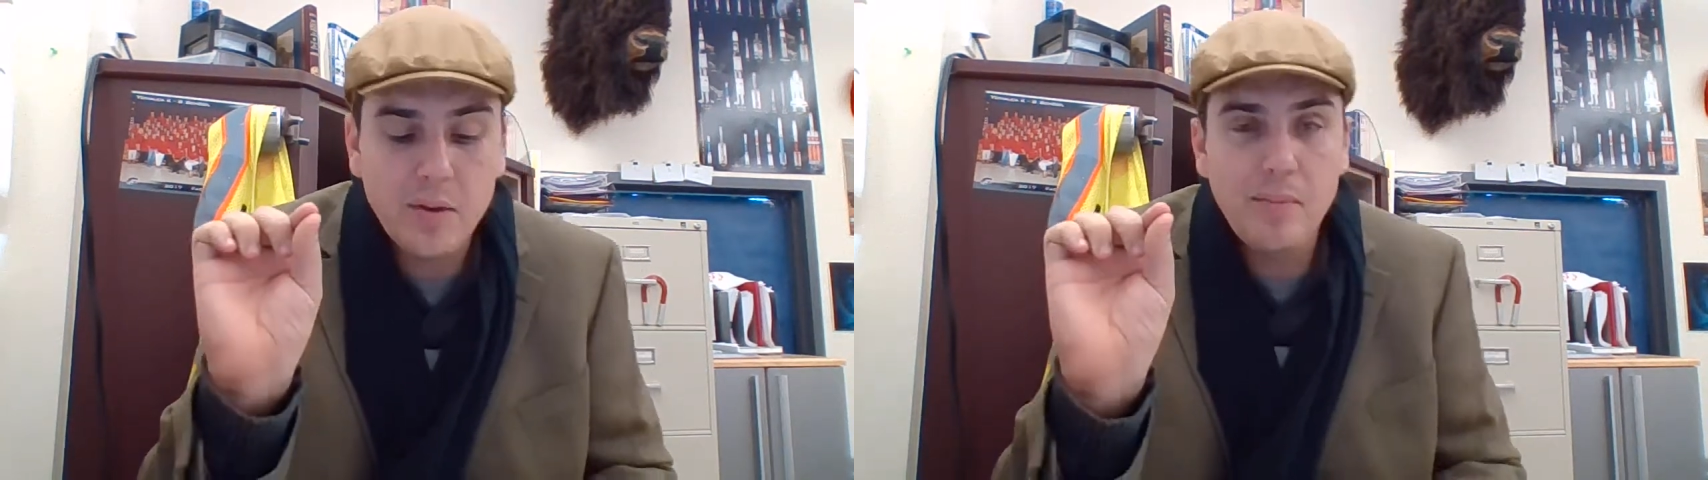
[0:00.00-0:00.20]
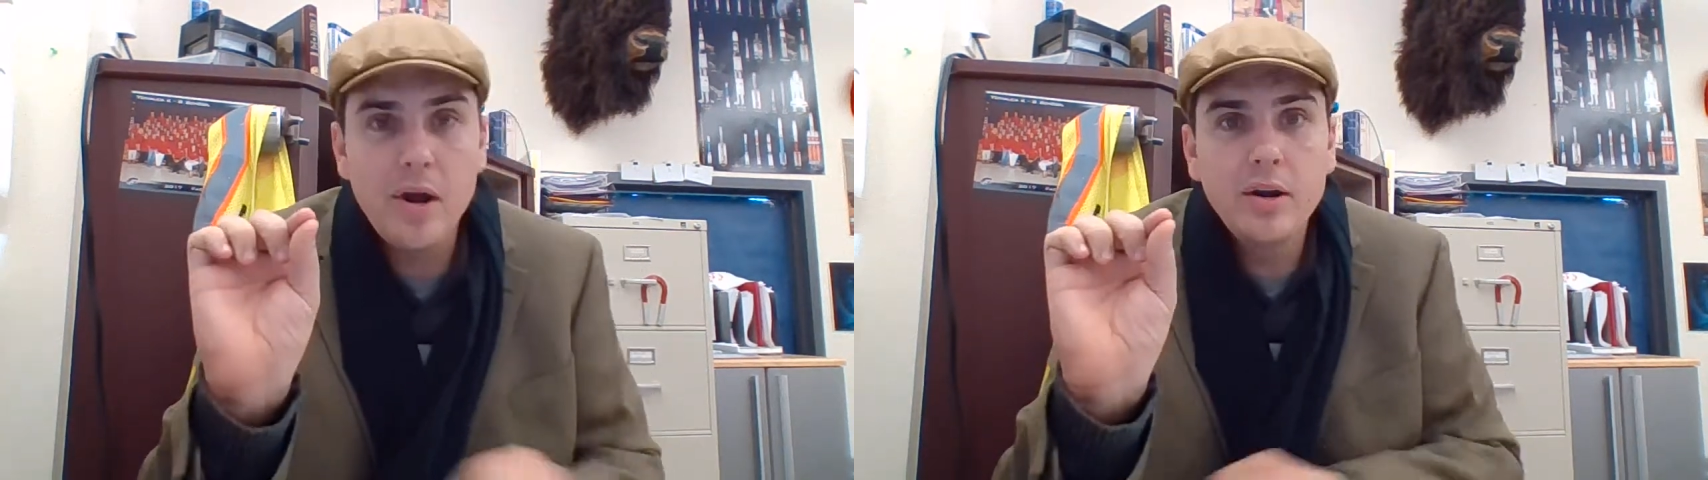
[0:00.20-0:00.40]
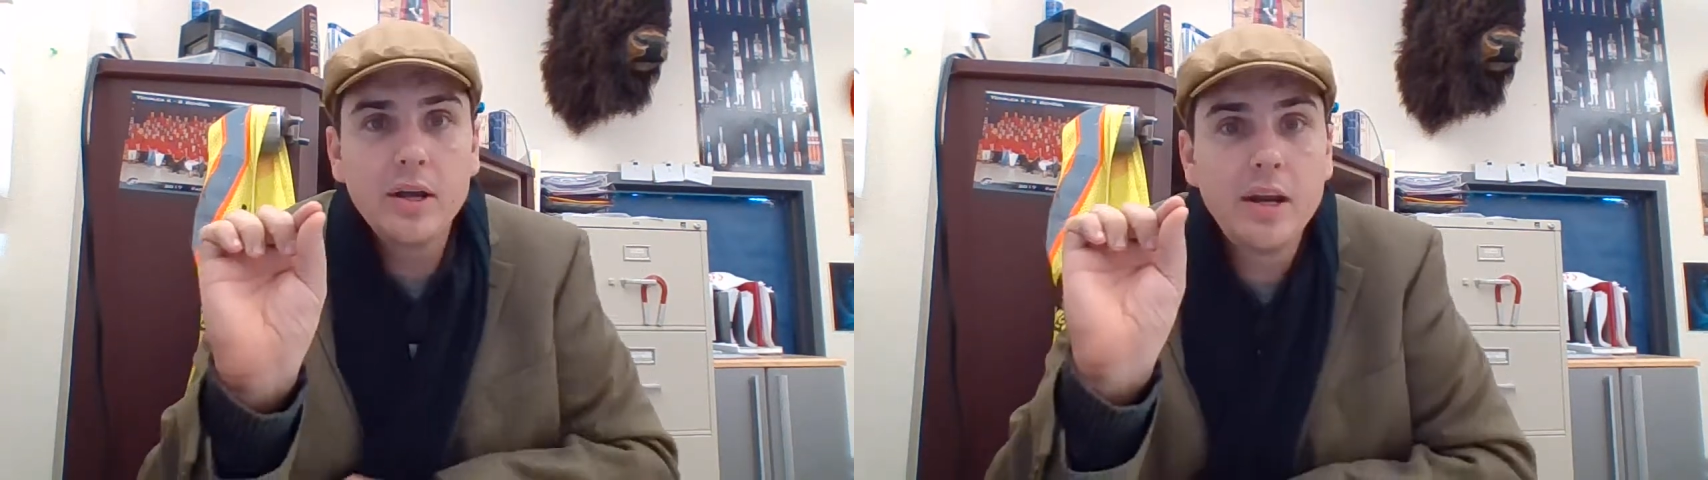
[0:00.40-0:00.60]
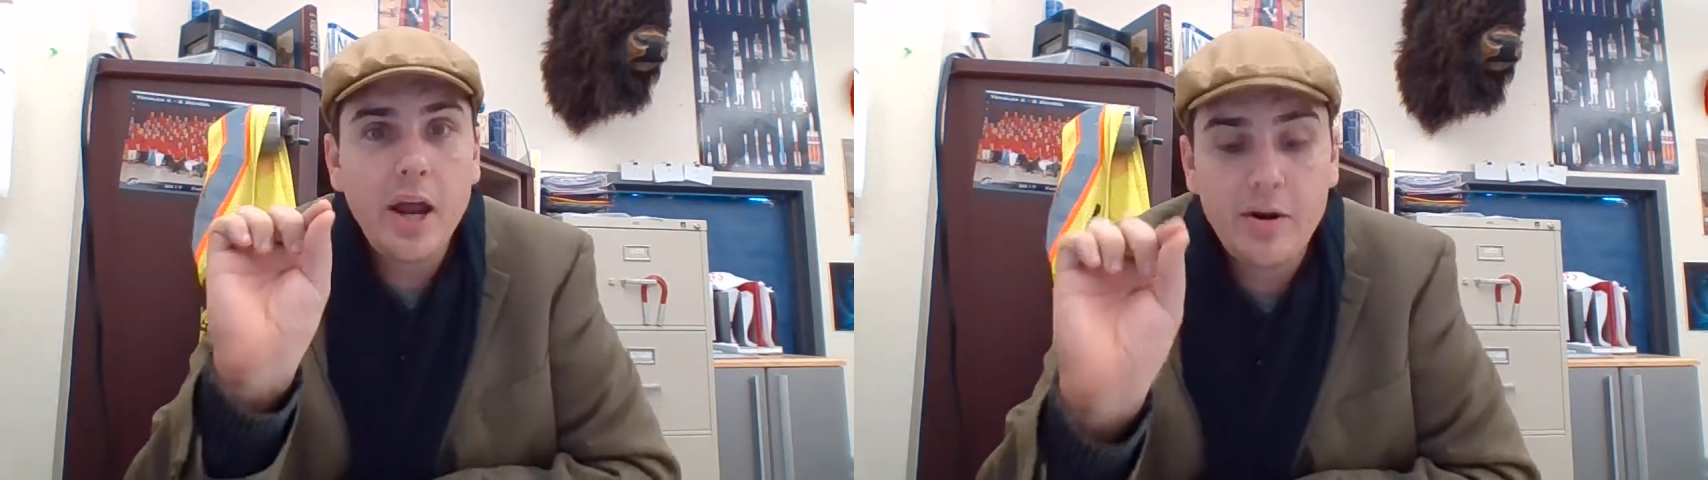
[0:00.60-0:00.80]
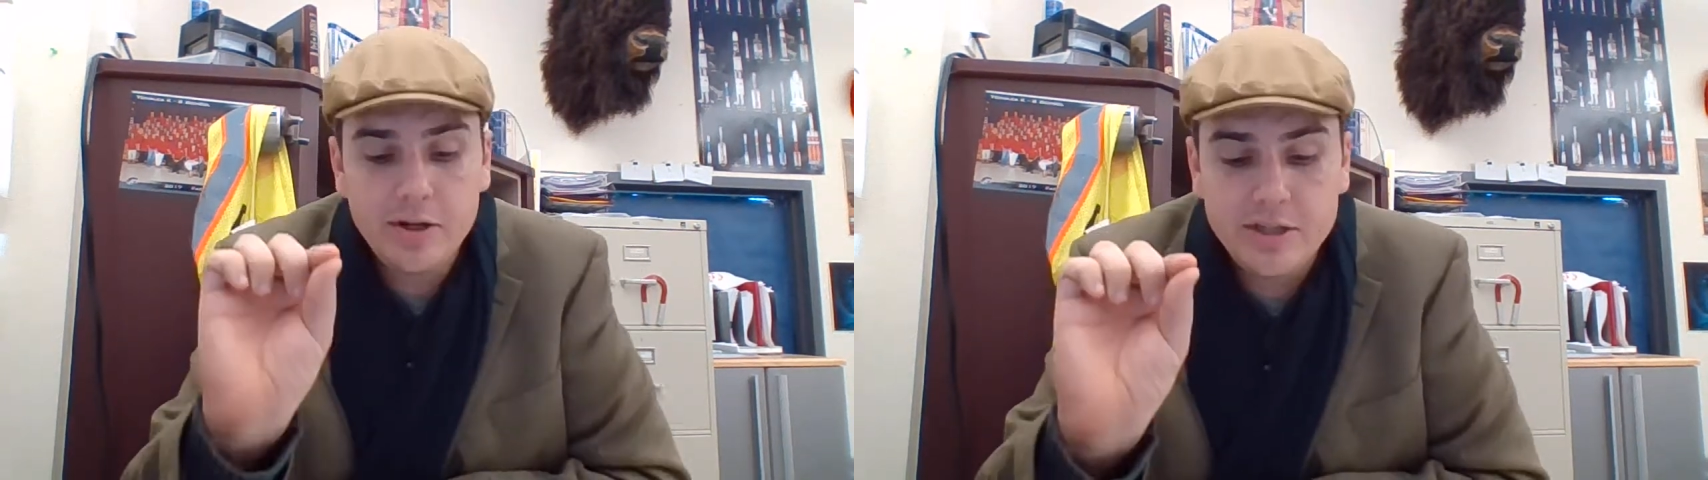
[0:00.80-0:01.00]
American
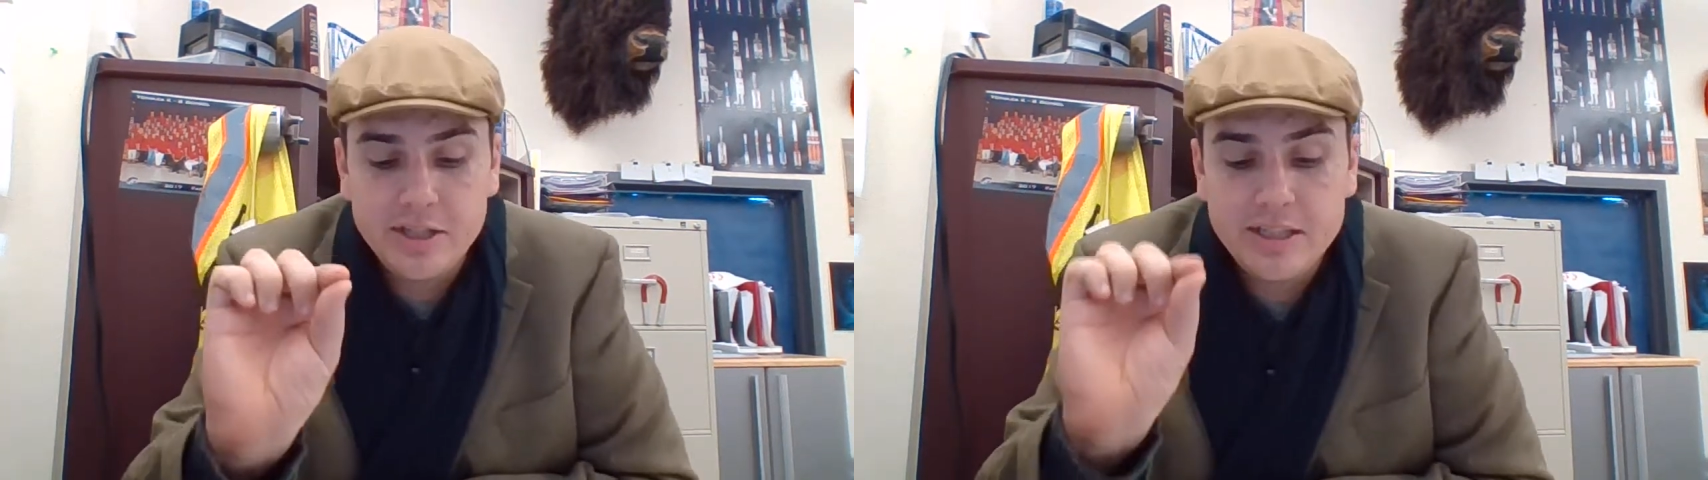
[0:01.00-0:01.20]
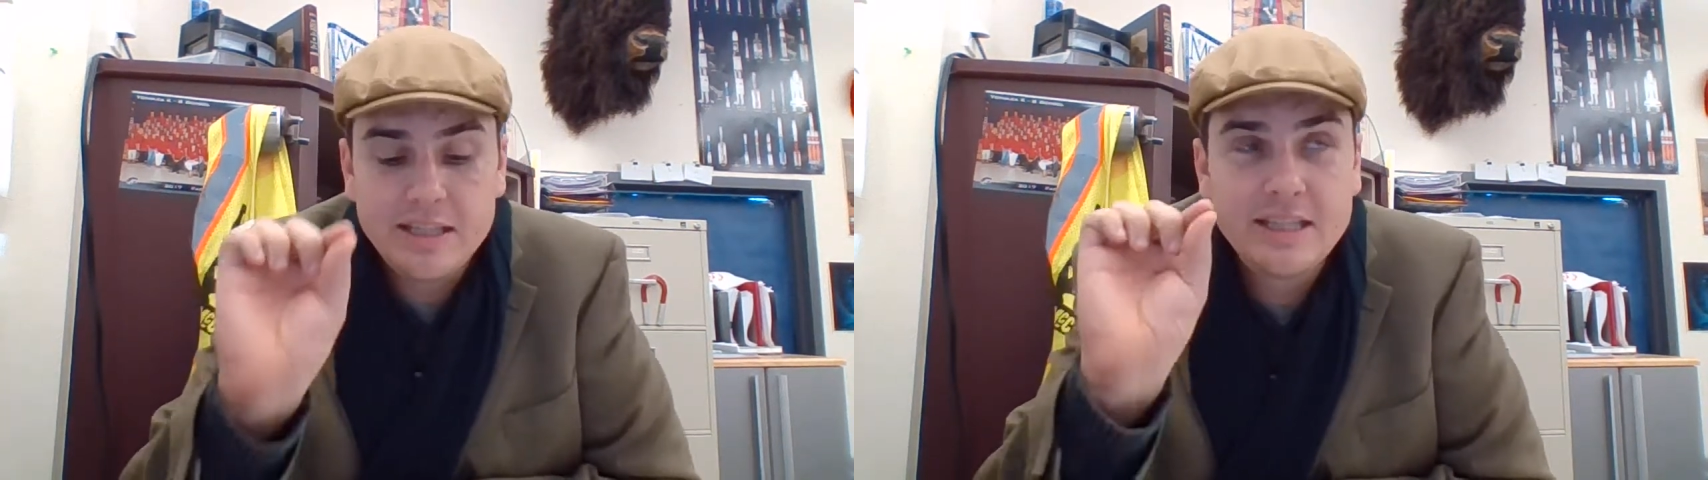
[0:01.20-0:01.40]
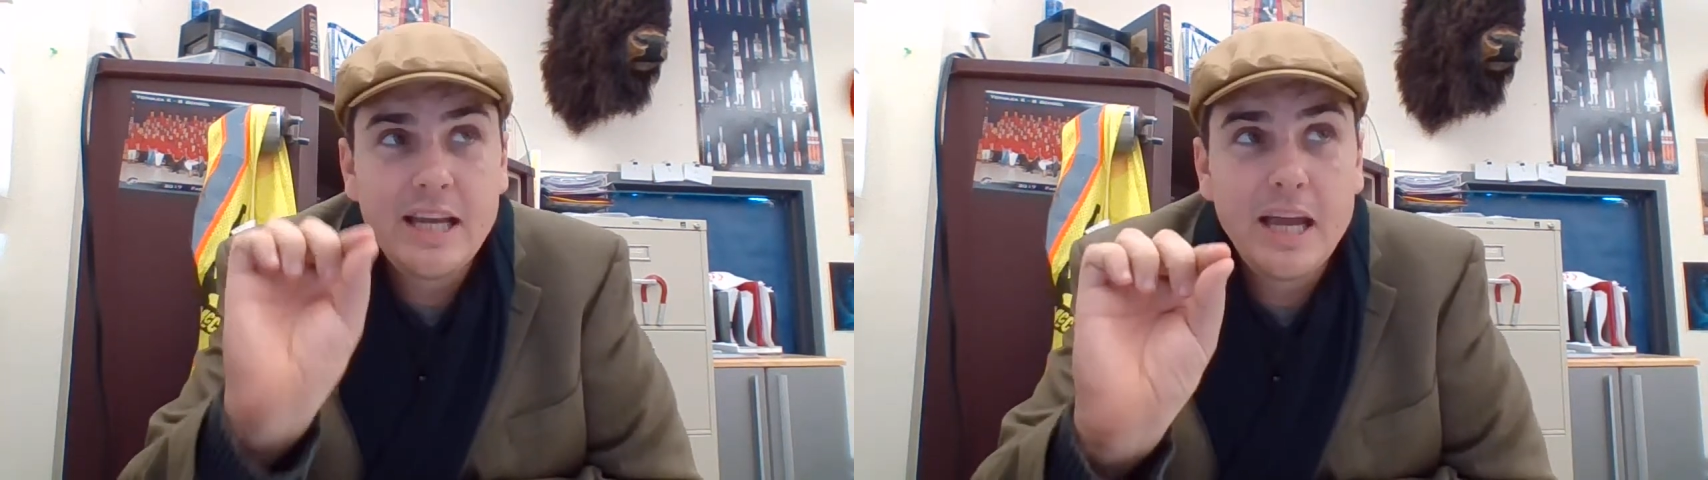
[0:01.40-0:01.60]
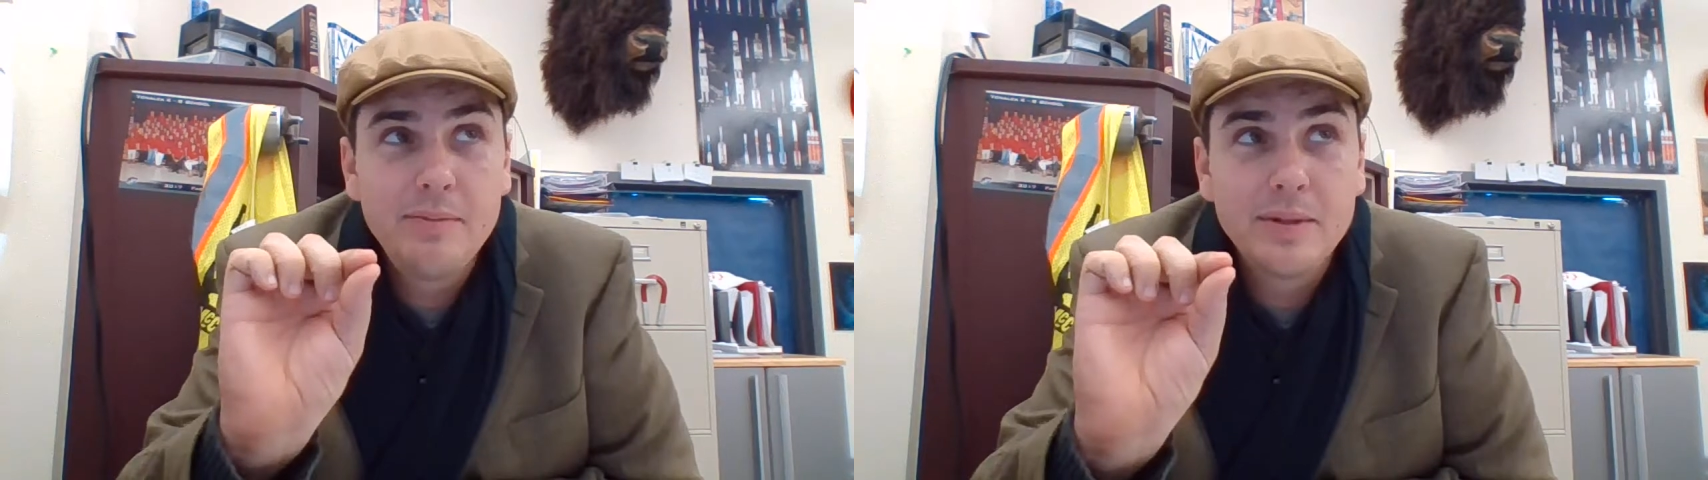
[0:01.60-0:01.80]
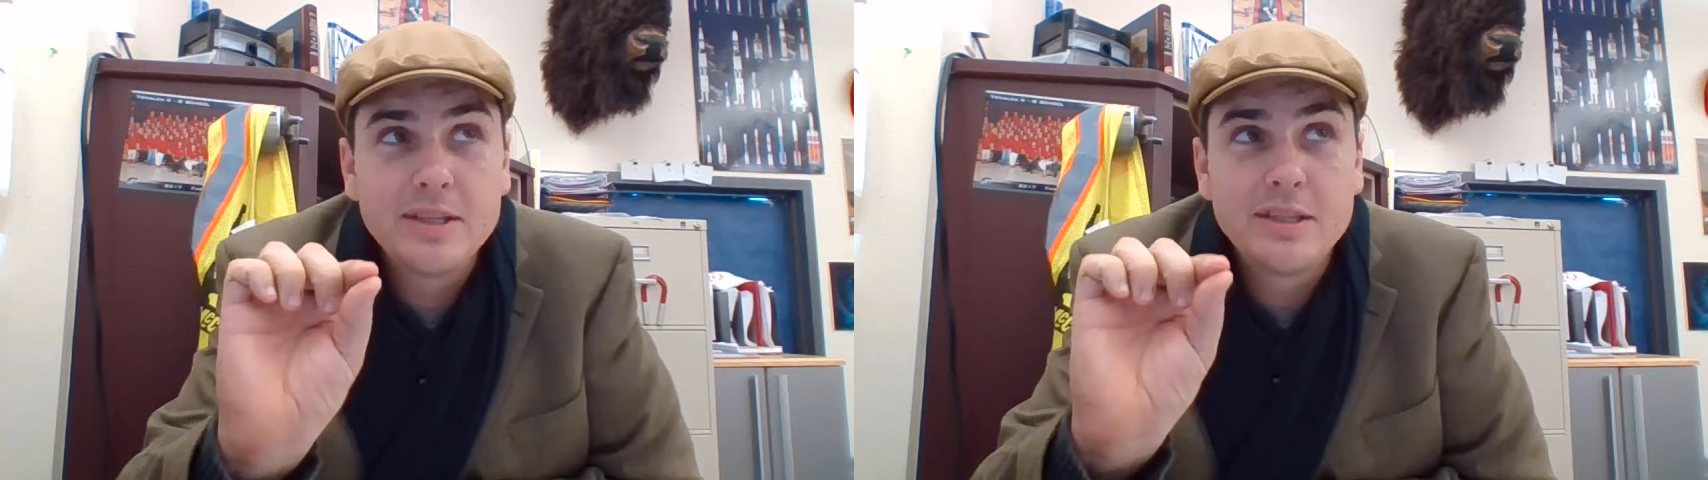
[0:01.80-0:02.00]
Heritage
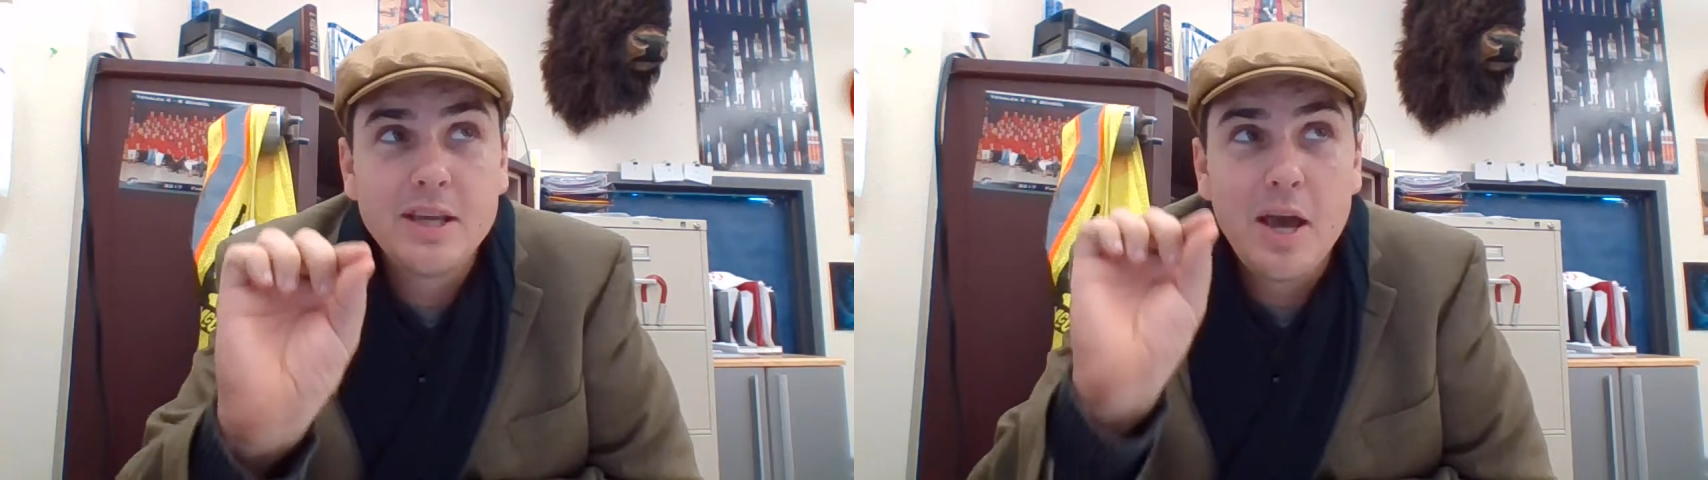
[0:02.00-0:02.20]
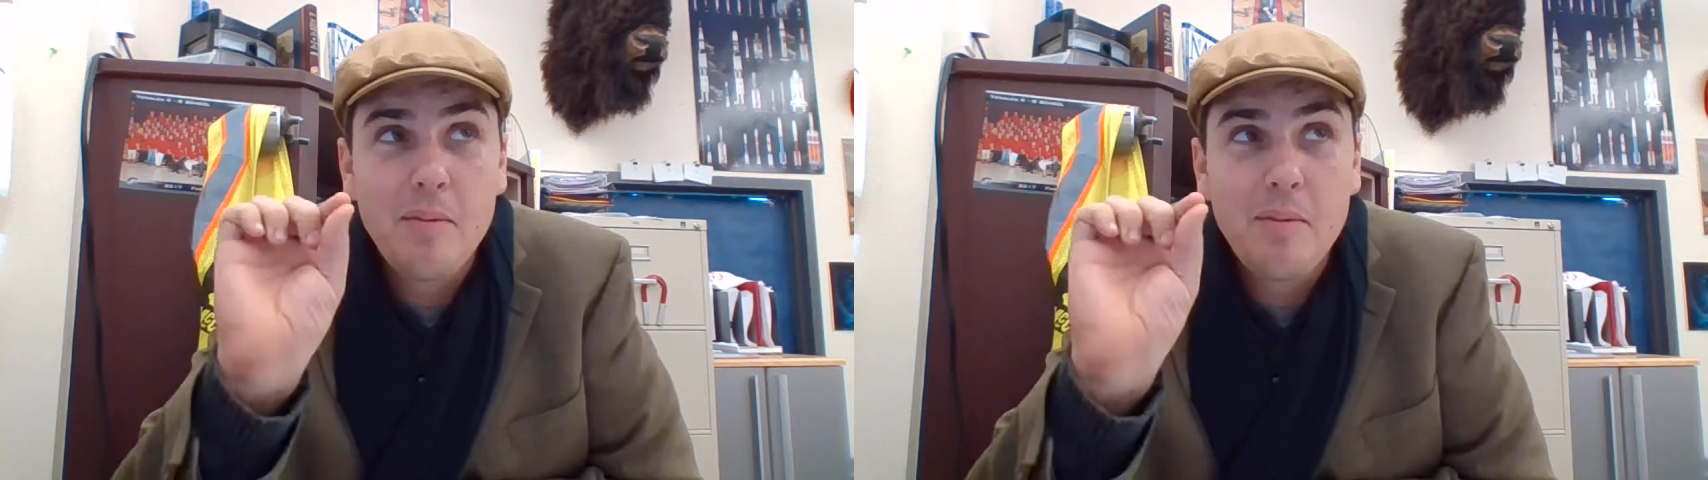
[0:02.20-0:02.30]
Stedman's